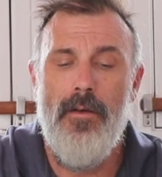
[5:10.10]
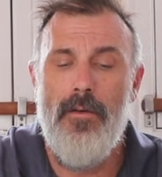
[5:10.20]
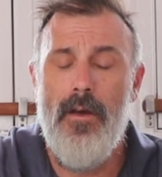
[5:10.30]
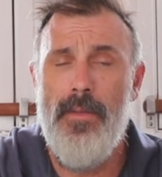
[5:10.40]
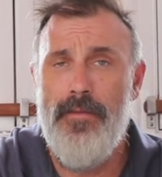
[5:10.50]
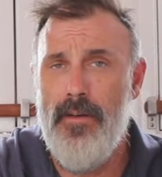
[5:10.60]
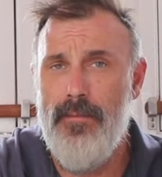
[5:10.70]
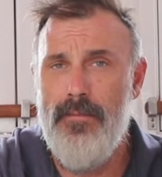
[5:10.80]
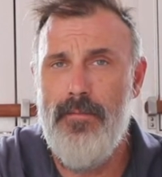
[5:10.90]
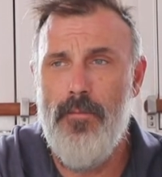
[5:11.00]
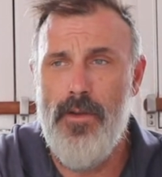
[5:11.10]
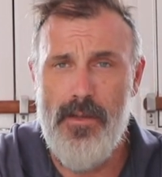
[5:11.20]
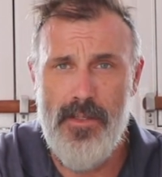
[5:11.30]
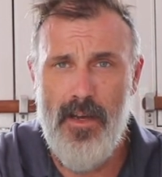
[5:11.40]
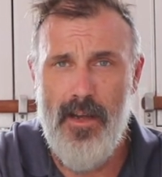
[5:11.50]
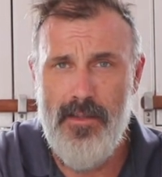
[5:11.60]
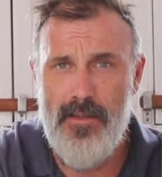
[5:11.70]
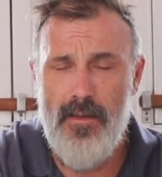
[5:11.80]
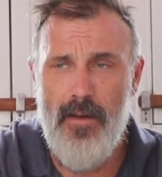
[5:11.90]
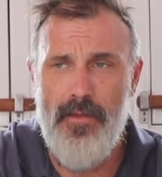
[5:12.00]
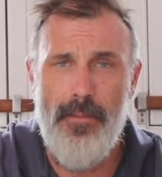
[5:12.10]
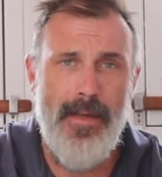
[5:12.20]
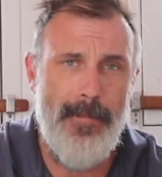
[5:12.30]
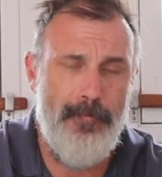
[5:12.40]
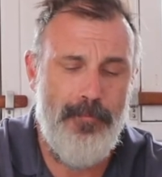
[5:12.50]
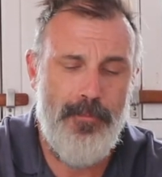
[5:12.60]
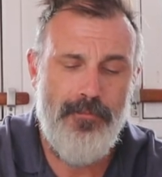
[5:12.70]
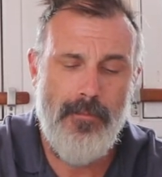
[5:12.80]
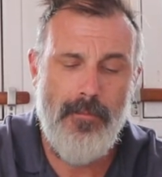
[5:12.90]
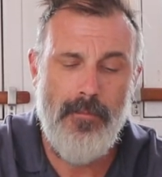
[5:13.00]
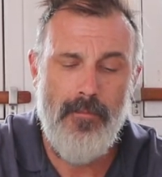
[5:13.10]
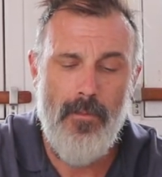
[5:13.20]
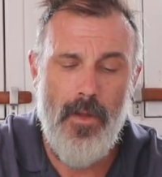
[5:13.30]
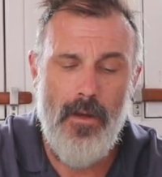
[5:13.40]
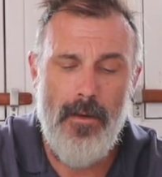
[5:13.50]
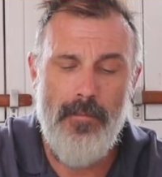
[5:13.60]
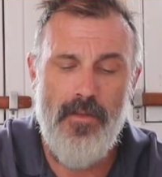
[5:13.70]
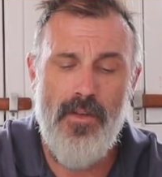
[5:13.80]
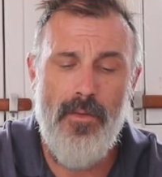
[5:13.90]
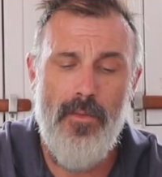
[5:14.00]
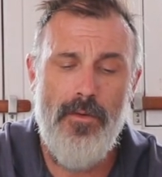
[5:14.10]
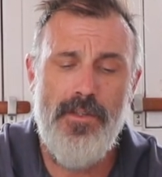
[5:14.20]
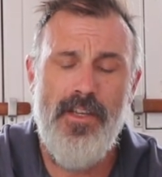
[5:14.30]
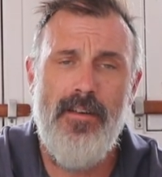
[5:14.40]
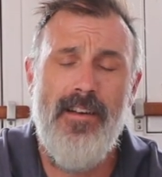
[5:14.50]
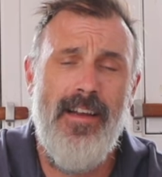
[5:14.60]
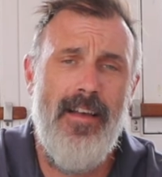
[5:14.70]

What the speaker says: coming from one of the sides off the beam. So the more sail